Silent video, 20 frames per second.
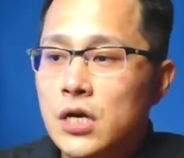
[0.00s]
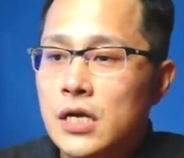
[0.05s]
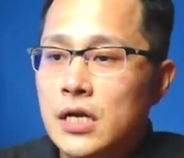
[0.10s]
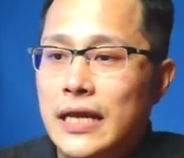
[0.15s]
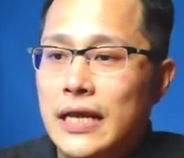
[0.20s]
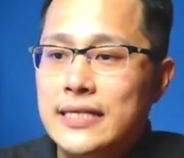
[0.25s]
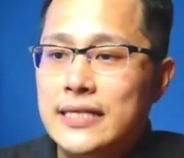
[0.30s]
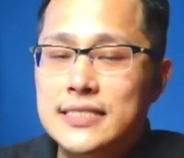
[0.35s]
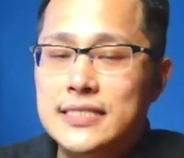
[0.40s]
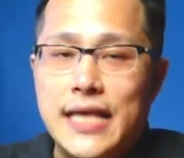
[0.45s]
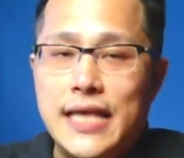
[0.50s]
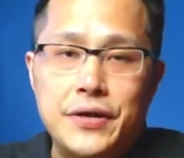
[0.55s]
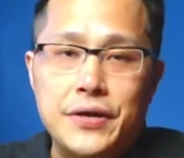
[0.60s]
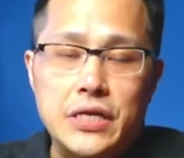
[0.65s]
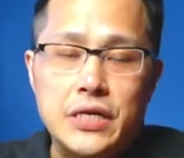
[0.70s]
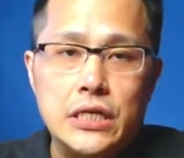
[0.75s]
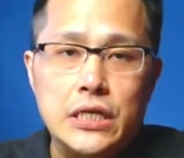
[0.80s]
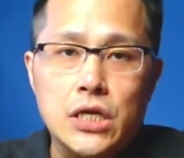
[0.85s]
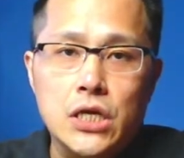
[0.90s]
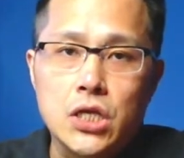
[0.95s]
like
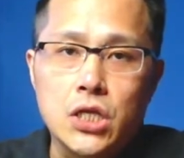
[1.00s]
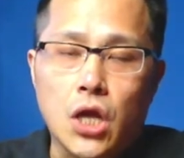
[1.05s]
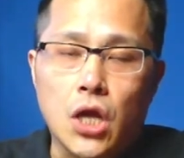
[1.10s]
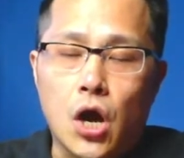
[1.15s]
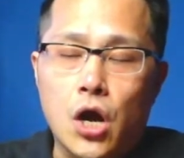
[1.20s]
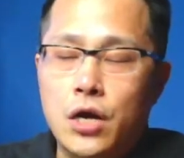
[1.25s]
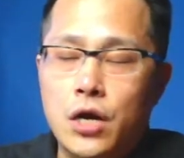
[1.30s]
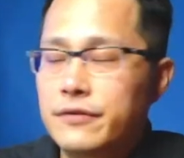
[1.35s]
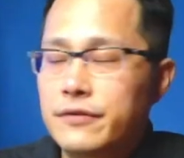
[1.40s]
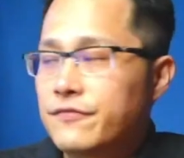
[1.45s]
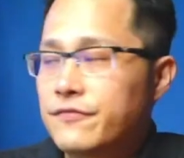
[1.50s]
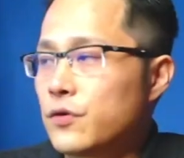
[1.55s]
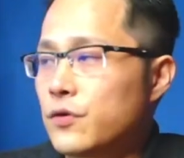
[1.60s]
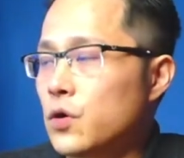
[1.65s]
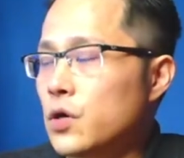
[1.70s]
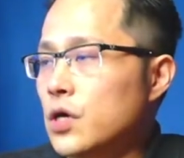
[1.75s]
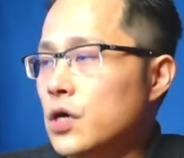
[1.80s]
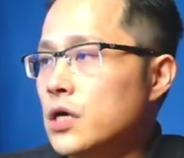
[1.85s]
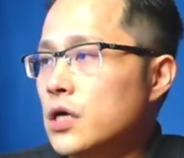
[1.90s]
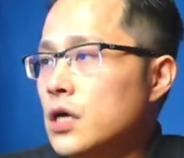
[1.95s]
sounding the alarm
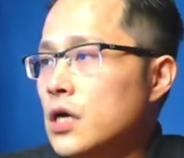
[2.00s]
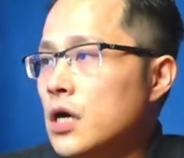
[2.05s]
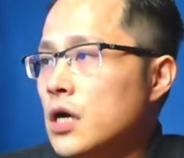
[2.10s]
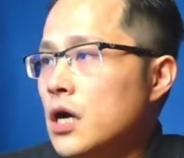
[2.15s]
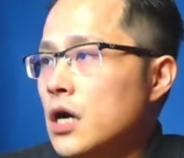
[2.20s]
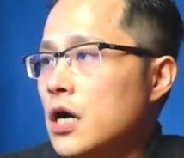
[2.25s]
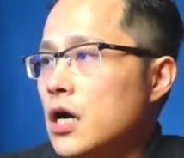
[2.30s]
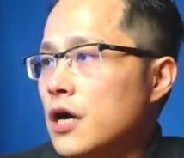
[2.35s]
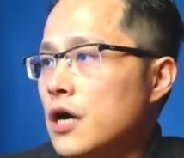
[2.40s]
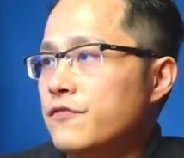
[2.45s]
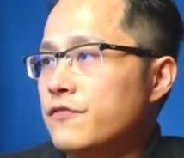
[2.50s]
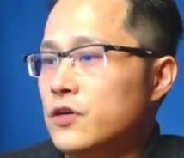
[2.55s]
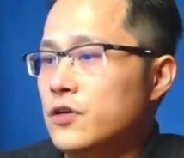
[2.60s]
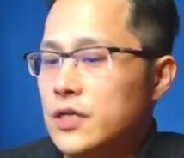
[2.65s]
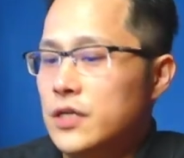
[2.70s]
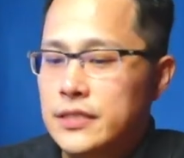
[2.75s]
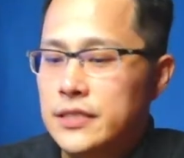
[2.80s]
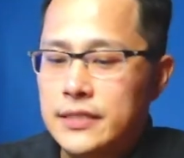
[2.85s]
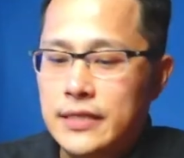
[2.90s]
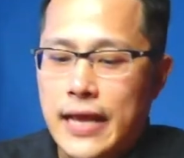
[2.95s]
for
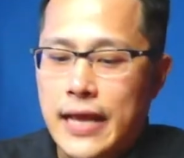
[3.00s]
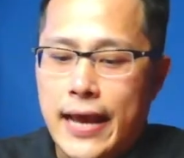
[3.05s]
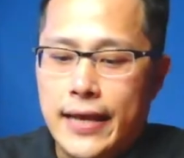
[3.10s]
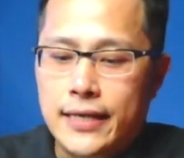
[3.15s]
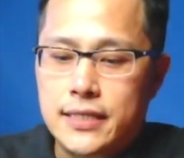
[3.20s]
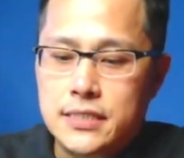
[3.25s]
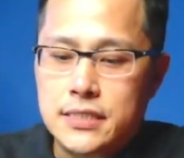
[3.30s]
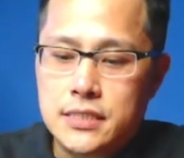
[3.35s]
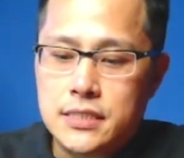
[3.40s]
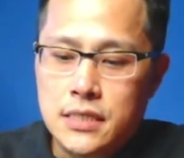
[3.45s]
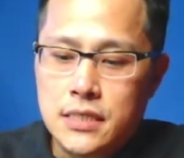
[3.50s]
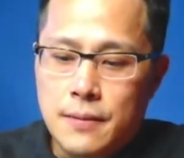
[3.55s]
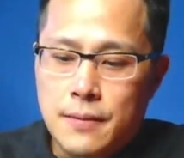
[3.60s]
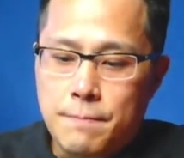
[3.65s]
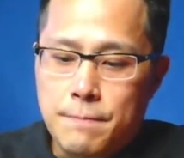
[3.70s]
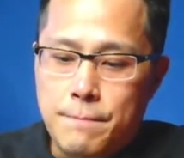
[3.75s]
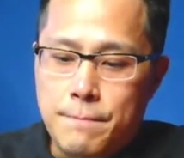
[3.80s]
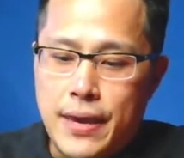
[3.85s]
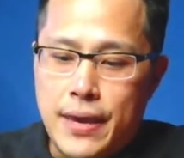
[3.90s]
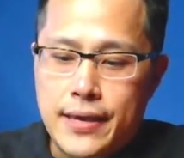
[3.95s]
the next
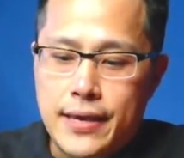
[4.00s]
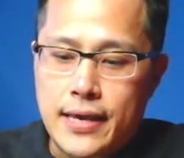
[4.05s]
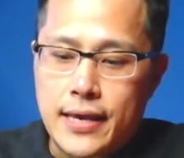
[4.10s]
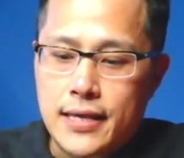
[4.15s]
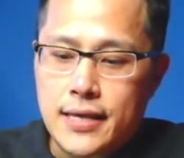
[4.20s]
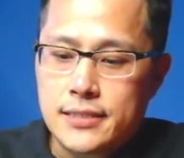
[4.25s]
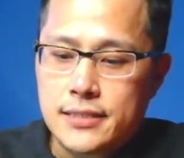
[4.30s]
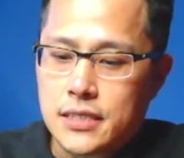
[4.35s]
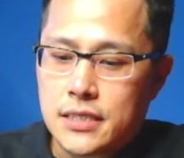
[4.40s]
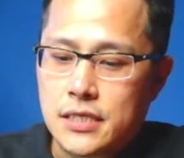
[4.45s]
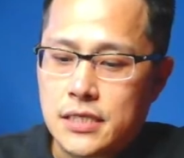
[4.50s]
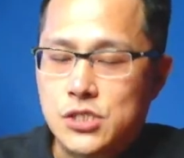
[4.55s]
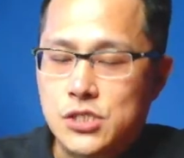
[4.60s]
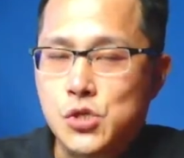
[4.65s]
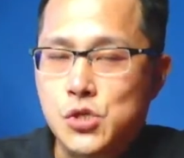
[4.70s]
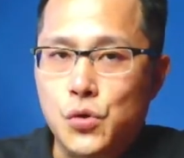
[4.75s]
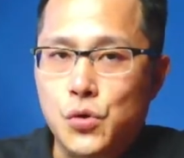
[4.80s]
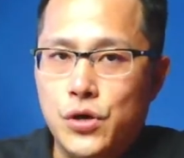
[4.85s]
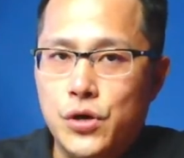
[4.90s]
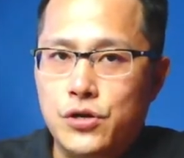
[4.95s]
biggest
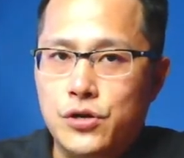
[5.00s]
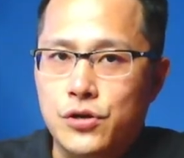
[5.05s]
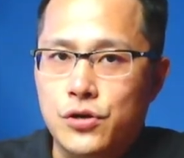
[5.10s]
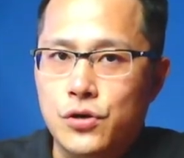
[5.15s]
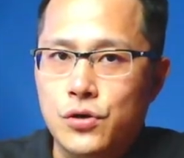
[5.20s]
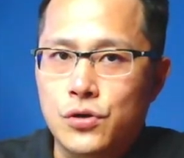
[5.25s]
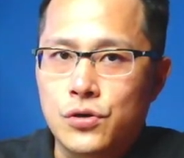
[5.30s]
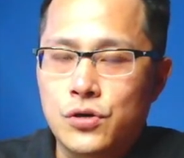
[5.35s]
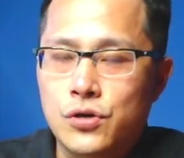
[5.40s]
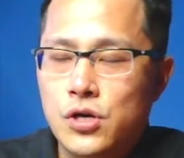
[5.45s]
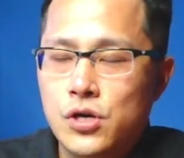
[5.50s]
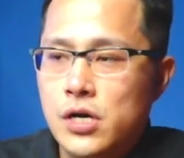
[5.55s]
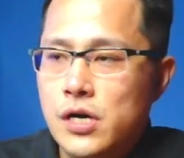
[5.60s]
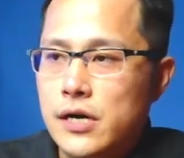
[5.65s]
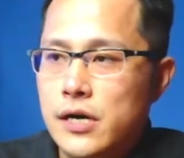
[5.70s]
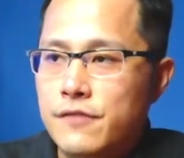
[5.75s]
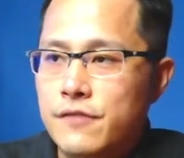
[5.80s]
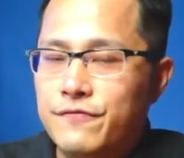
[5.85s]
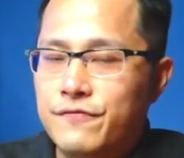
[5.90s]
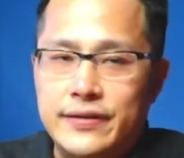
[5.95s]
historical
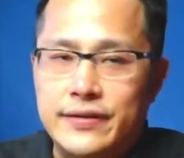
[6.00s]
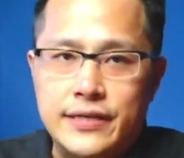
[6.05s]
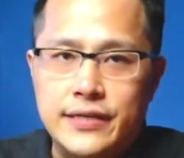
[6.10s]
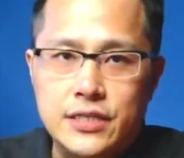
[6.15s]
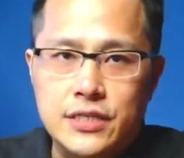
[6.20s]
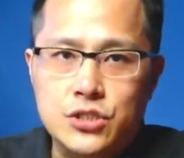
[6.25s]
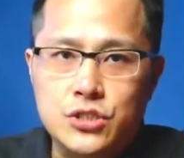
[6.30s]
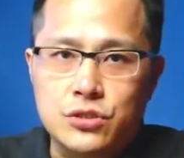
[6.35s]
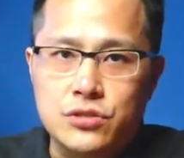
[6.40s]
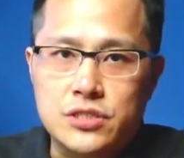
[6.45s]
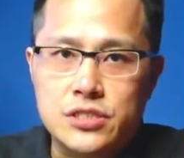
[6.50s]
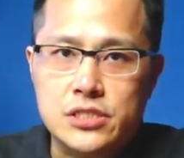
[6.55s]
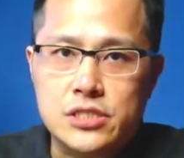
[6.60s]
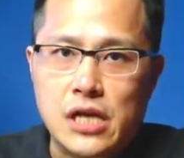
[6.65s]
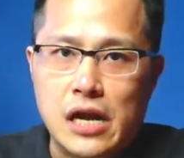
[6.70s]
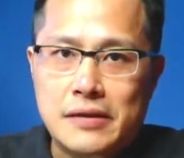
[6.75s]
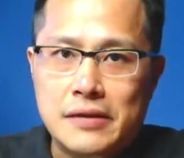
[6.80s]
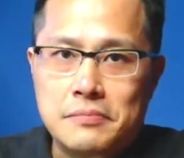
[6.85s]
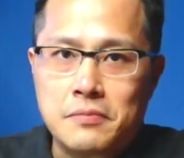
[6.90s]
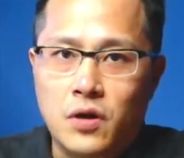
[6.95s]
financial and
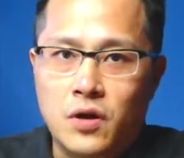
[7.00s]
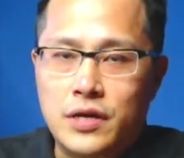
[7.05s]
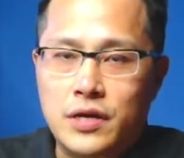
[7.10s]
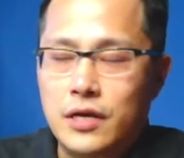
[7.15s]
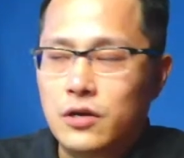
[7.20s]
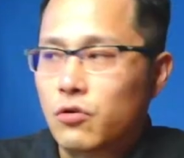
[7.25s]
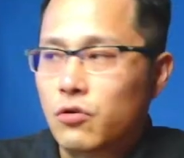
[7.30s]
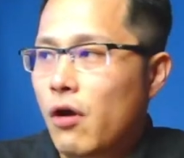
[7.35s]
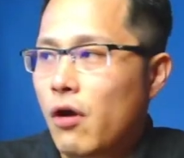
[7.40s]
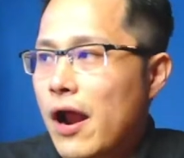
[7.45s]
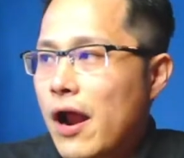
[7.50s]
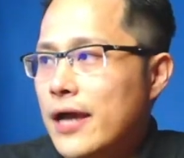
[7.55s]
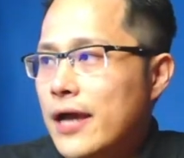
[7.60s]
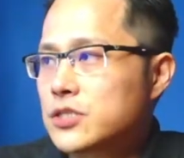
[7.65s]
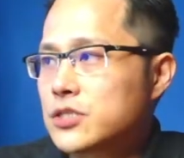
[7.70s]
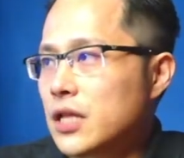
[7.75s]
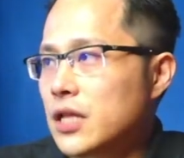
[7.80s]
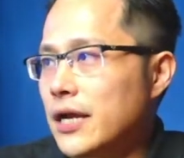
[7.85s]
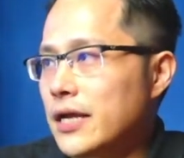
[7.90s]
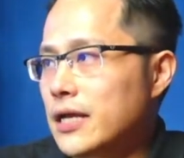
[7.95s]
stock market
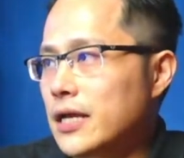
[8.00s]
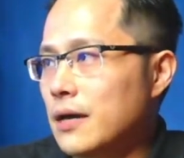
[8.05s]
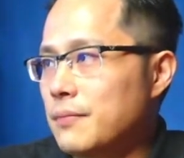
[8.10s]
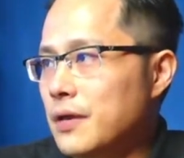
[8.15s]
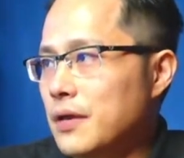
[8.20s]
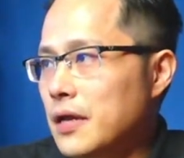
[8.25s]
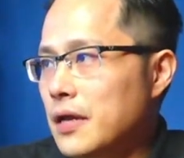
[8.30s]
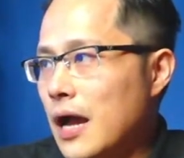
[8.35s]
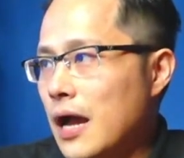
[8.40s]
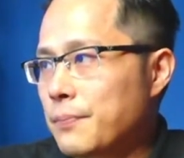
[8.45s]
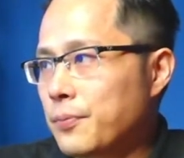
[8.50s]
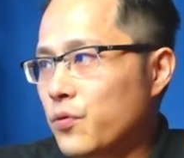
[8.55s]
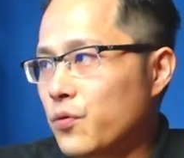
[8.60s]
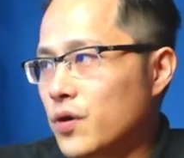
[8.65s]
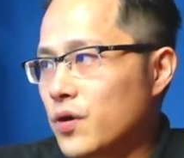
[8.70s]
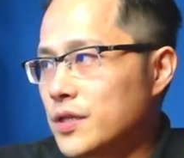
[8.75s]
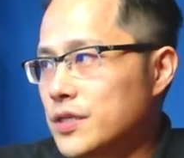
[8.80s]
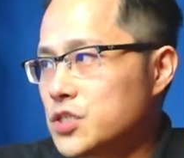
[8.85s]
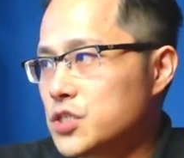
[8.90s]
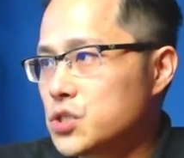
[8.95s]
crash like coming up
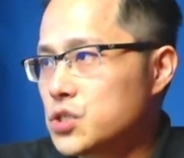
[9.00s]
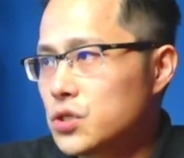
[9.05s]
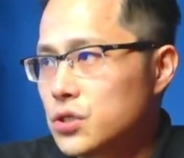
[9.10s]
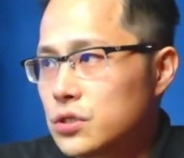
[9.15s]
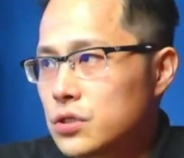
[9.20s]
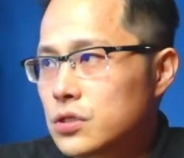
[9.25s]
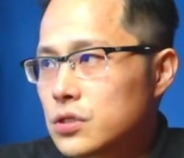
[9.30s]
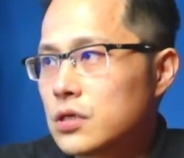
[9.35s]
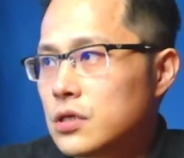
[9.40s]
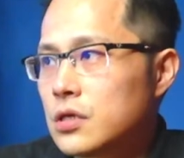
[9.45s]
really soon.